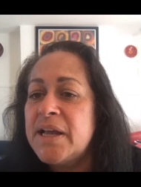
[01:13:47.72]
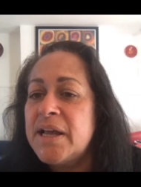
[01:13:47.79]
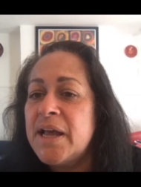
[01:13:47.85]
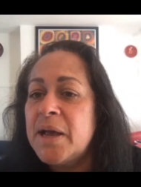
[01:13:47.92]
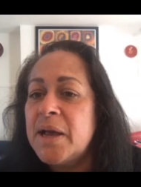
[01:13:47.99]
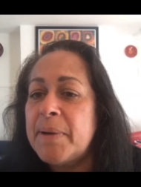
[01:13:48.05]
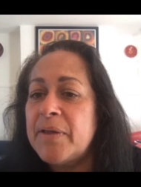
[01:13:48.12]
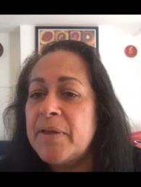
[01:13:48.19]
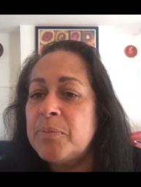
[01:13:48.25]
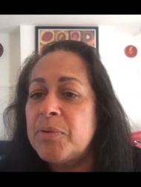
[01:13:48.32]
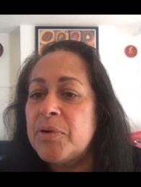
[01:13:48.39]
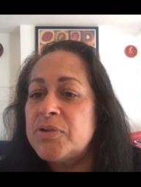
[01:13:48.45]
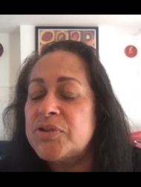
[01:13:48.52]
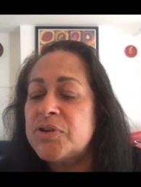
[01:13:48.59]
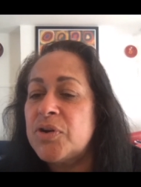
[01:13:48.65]
about the
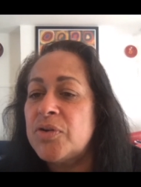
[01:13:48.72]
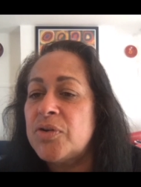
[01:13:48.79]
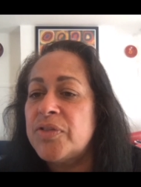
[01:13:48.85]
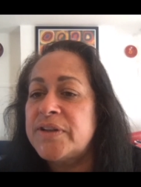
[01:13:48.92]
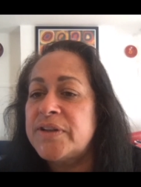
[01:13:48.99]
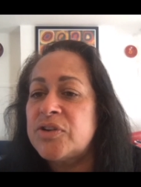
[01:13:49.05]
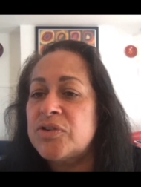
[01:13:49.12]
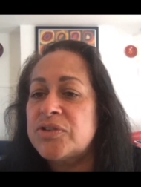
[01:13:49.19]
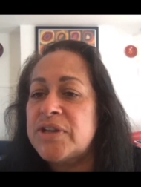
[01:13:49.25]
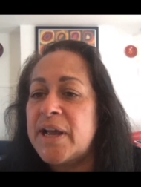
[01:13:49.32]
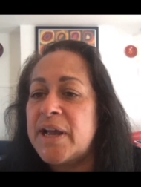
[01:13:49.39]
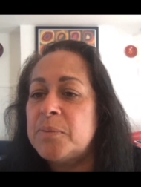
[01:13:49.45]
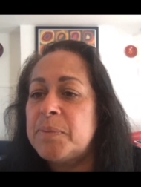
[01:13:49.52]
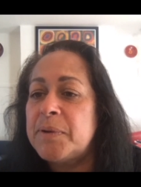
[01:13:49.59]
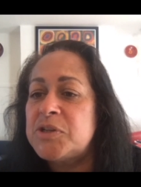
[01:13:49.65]
protocol that Dr.
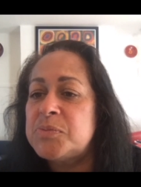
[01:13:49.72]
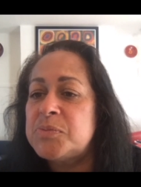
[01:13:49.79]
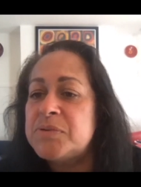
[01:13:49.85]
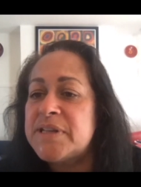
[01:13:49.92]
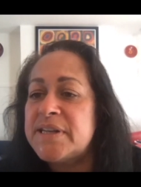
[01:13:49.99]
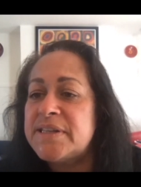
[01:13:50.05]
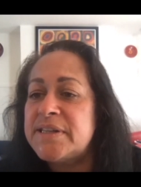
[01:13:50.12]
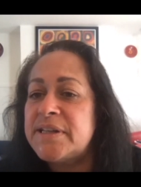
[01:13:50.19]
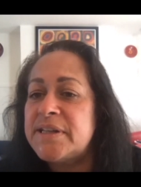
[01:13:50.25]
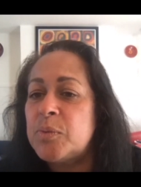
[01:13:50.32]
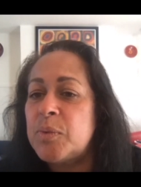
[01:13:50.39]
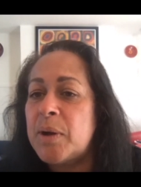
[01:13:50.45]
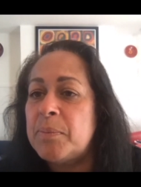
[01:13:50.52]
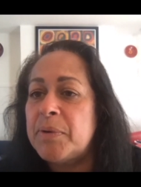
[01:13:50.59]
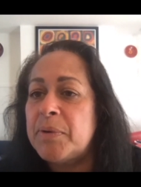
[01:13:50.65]
Alpesh presented in the
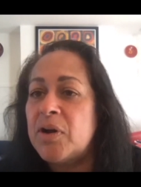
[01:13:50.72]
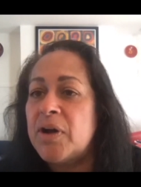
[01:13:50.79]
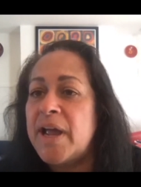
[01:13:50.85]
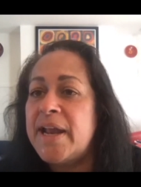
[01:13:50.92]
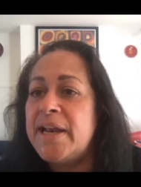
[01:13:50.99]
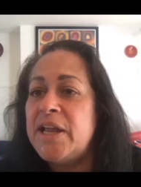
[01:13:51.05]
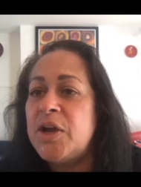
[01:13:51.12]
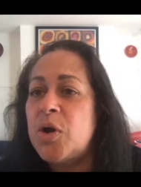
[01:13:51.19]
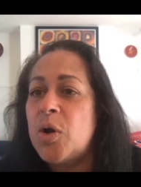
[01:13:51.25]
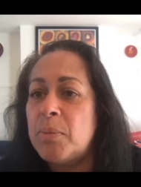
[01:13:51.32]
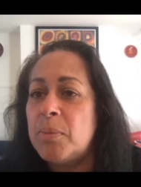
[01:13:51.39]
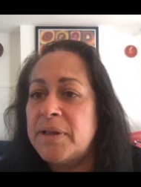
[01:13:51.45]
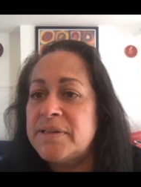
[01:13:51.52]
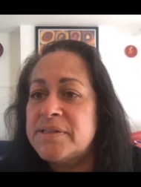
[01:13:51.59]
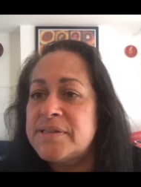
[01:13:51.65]
webinar. Any
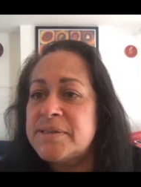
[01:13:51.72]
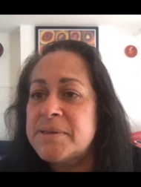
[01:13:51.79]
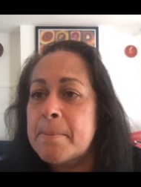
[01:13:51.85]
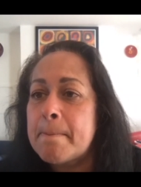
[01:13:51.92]
comments?